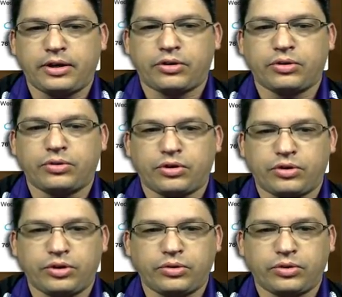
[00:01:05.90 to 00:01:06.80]
in Google,
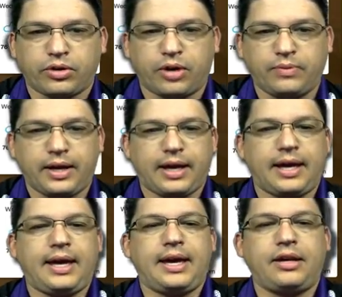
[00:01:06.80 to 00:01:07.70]
Google Chrome.
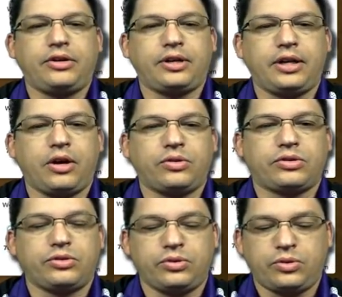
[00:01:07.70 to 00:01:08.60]
And you're going to go
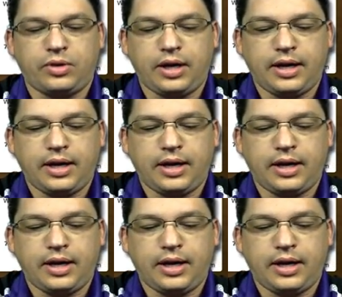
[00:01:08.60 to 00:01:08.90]
to